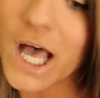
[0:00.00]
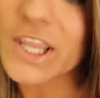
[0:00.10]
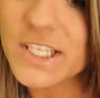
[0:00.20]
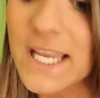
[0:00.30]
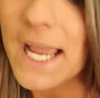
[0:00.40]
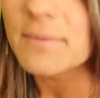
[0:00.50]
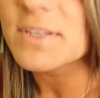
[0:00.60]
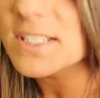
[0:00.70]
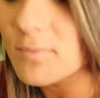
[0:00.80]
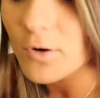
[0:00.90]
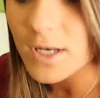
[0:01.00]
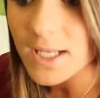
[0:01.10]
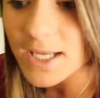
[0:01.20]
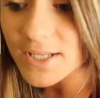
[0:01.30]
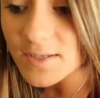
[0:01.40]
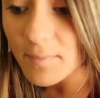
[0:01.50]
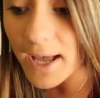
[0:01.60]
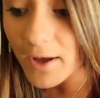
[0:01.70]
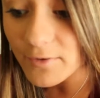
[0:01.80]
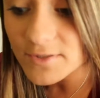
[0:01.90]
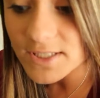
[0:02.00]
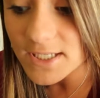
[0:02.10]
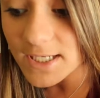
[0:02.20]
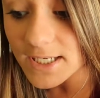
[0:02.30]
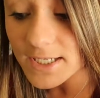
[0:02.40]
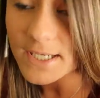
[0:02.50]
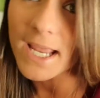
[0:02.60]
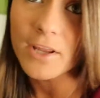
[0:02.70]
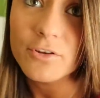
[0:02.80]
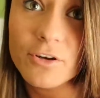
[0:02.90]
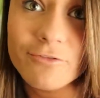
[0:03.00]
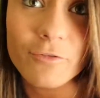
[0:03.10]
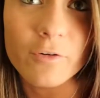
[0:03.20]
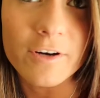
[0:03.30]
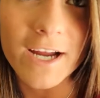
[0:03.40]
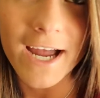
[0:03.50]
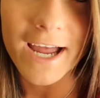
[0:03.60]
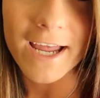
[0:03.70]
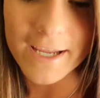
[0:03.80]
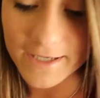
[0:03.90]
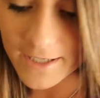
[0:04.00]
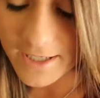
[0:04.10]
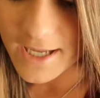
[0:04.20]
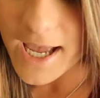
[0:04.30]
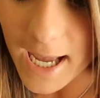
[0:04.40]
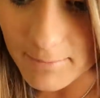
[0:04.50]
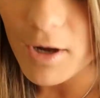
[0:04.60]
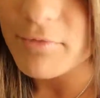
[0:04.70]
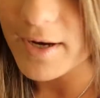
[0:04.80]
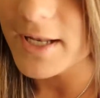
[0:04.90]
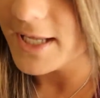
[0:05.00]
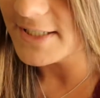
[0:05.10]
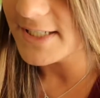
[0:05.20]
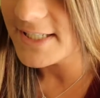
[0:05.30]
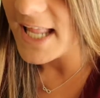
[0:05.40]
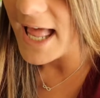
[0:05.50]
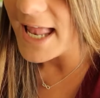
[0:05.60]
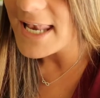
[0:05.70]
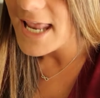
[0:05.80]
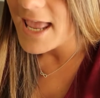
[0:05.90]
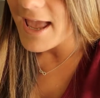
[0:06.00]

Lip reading: The time this morning is about 9:34. I'm all ready, as I said,